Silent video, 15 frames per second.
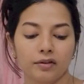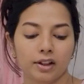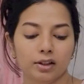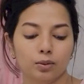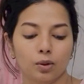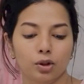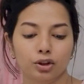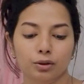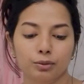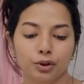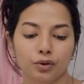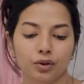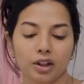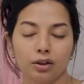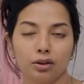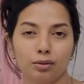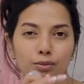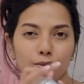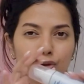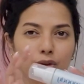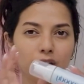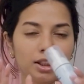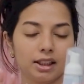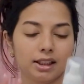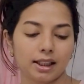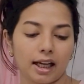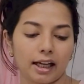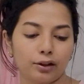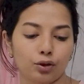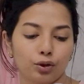Face wash, I'm using the Moody's
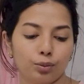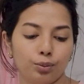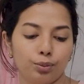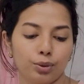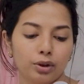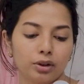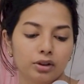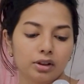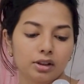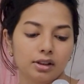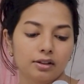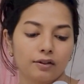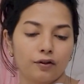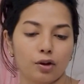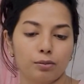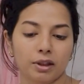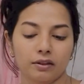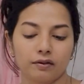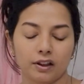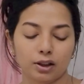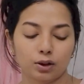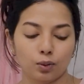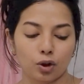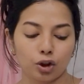Hydro Burst Foaming Face